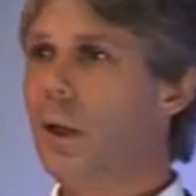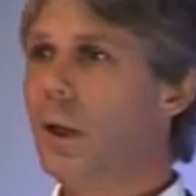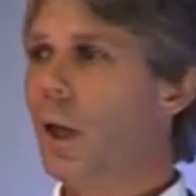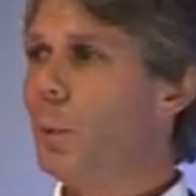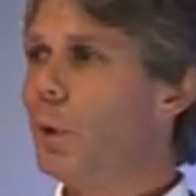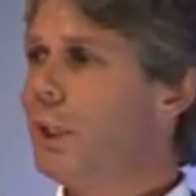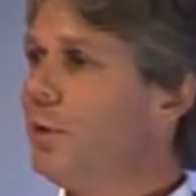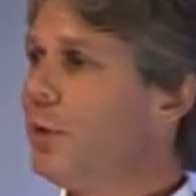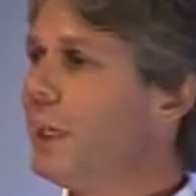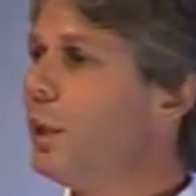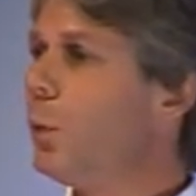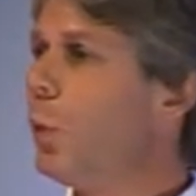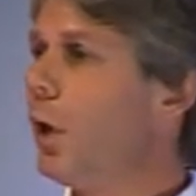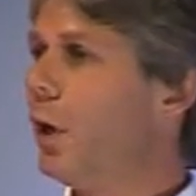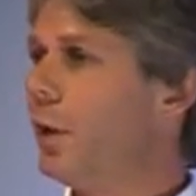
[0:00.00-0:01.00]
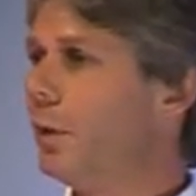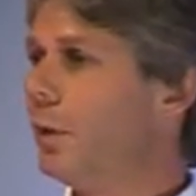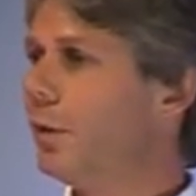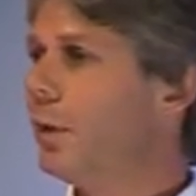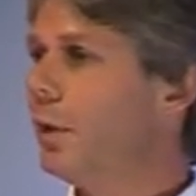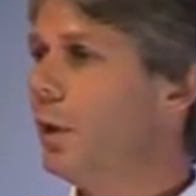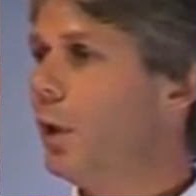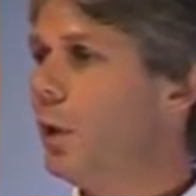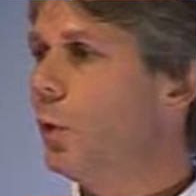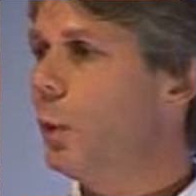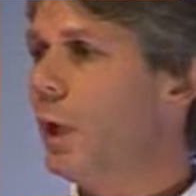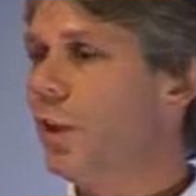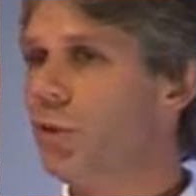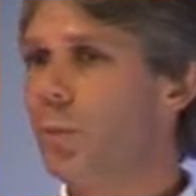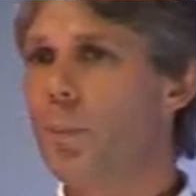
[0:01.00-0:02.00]
And we're living in a world
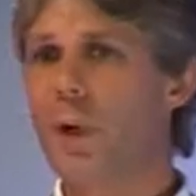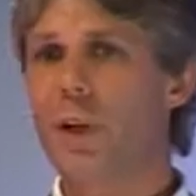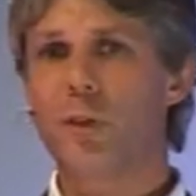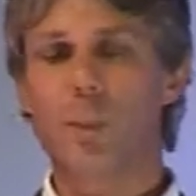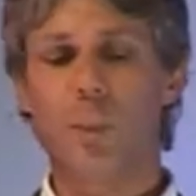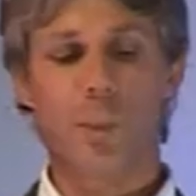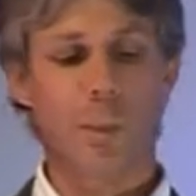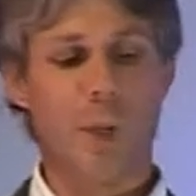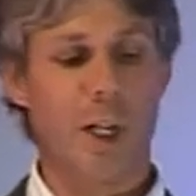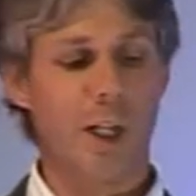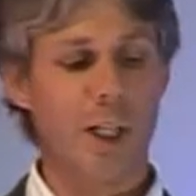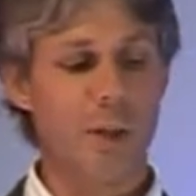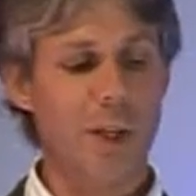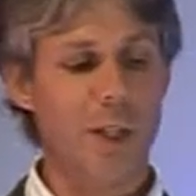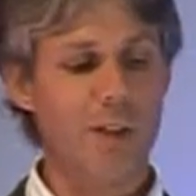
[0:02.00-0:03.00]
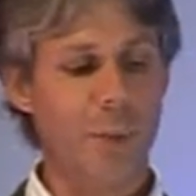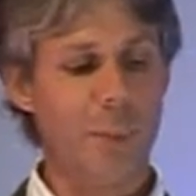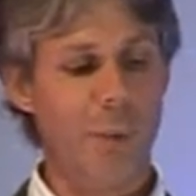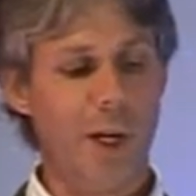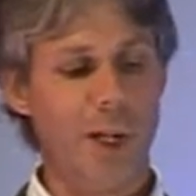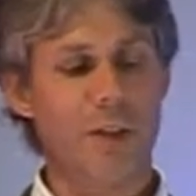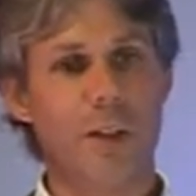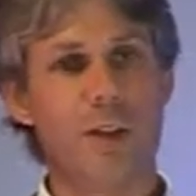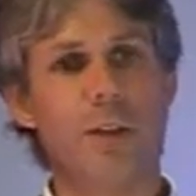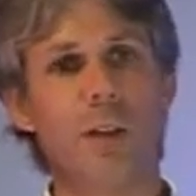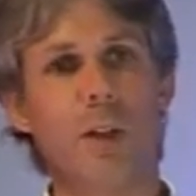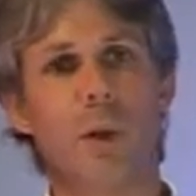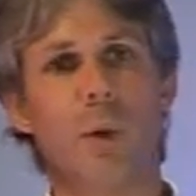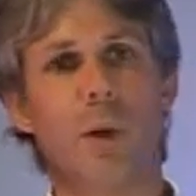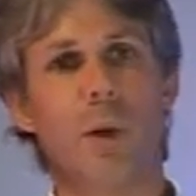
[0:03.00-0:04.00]
where there's much uh, increasing pressure to
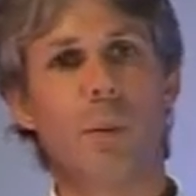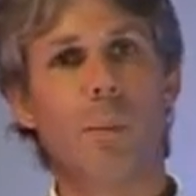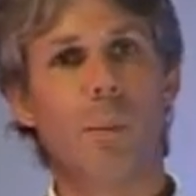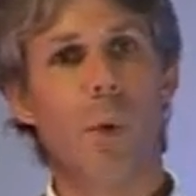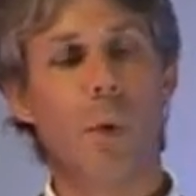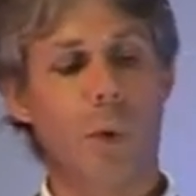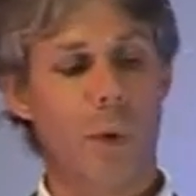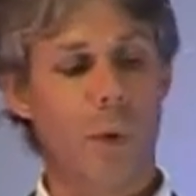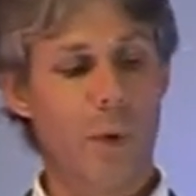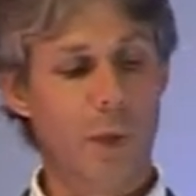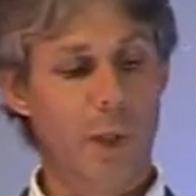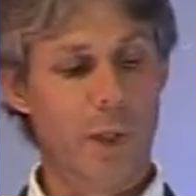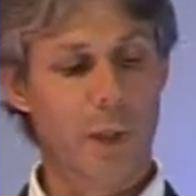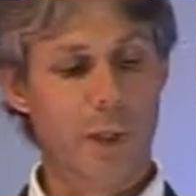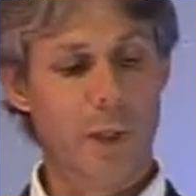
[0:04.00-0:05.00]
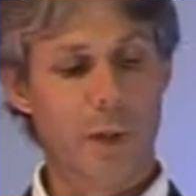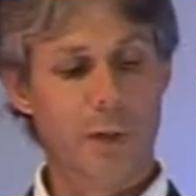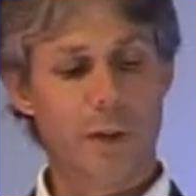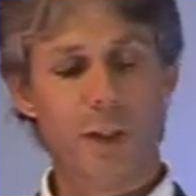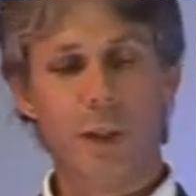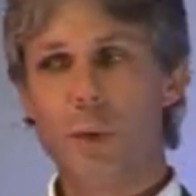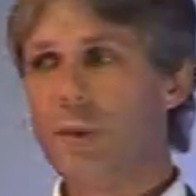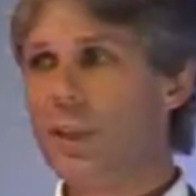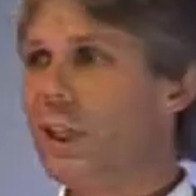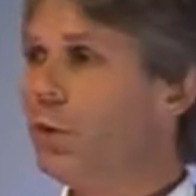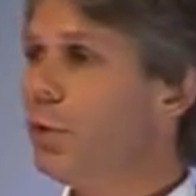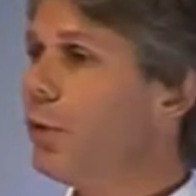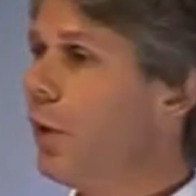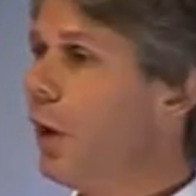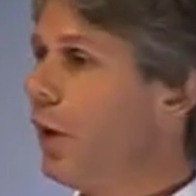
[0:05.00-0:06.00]
do more, to do things
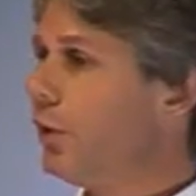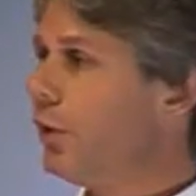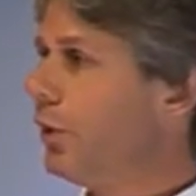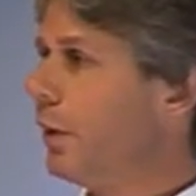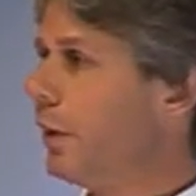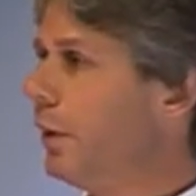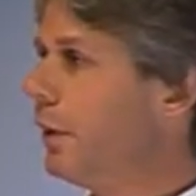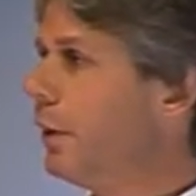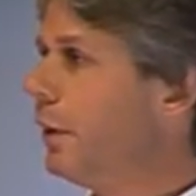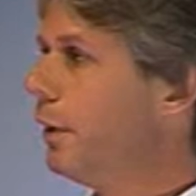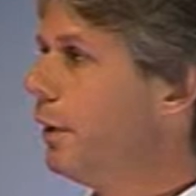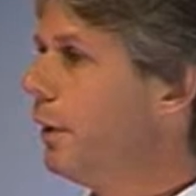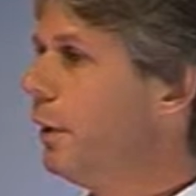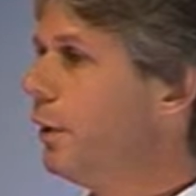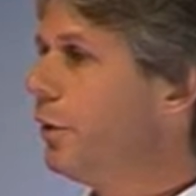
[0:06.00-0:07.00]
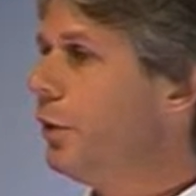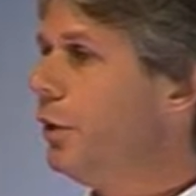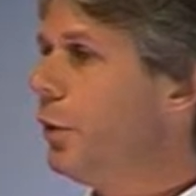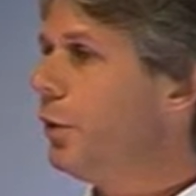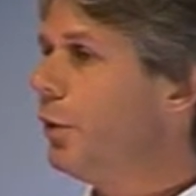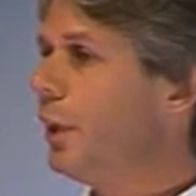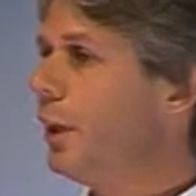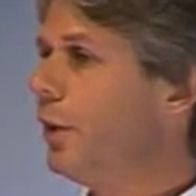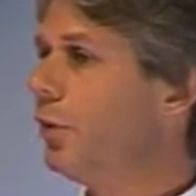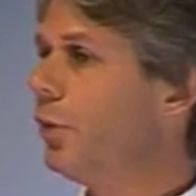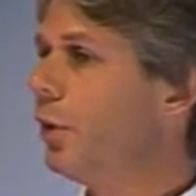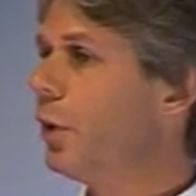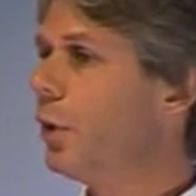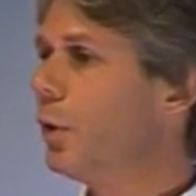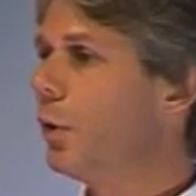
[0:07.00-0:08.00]
faster, to do things
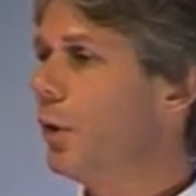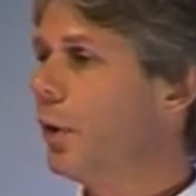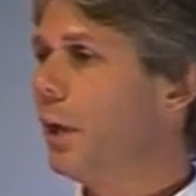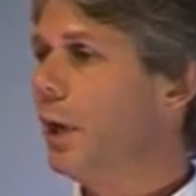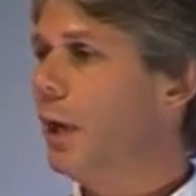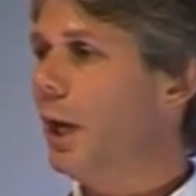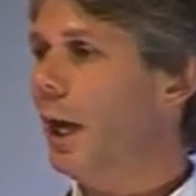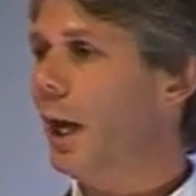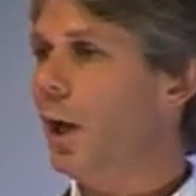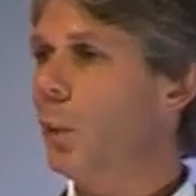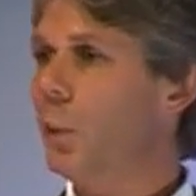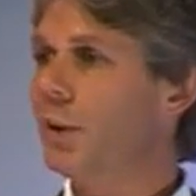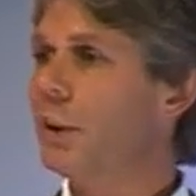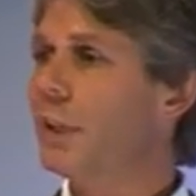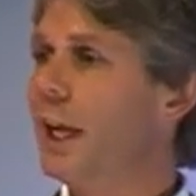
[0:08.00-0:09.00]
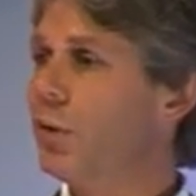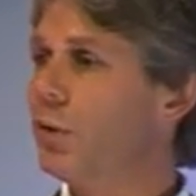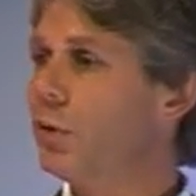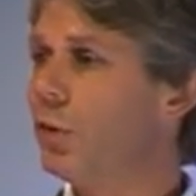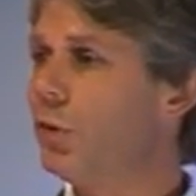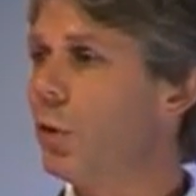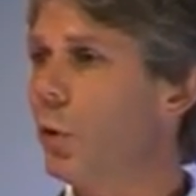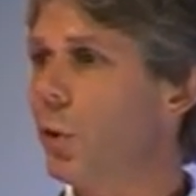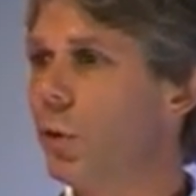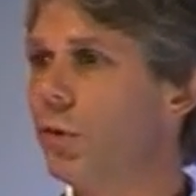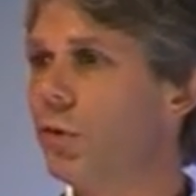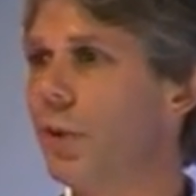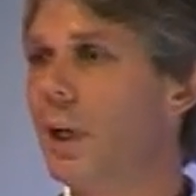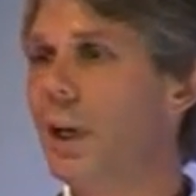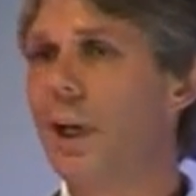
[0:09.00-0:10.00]
uh, with less
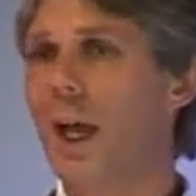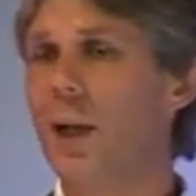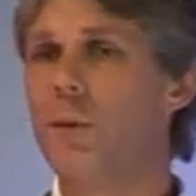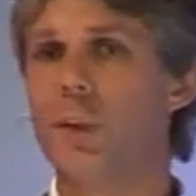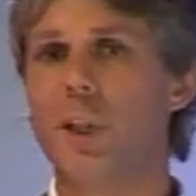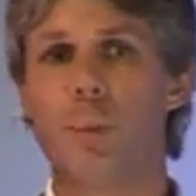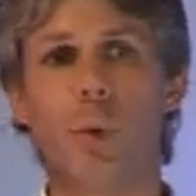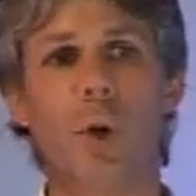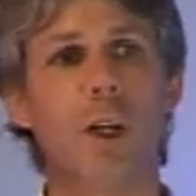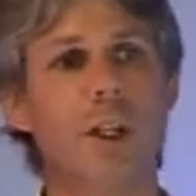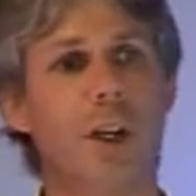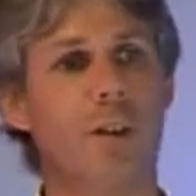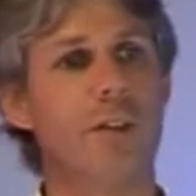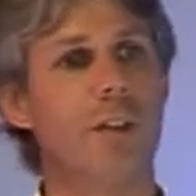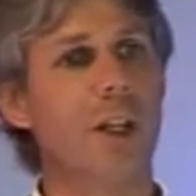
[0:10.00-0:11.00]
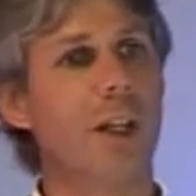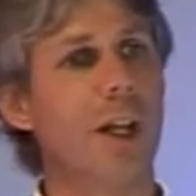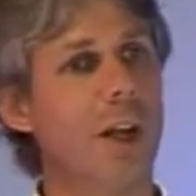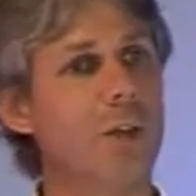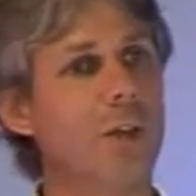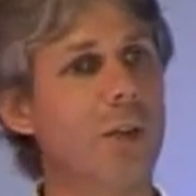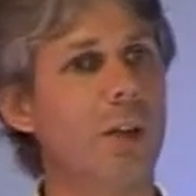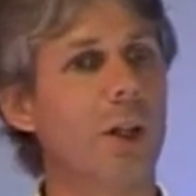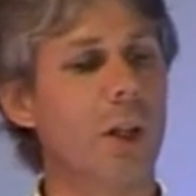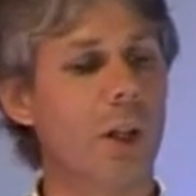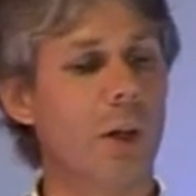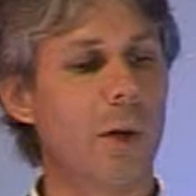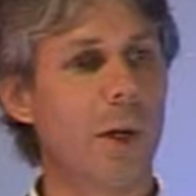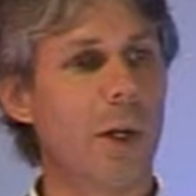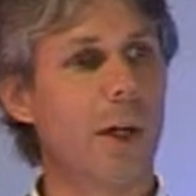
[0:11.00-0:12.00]
resource, and for the products to last for a lot
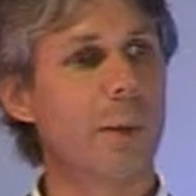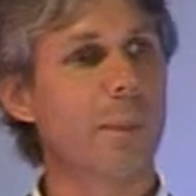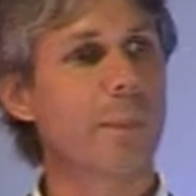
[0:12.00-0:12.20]
longer.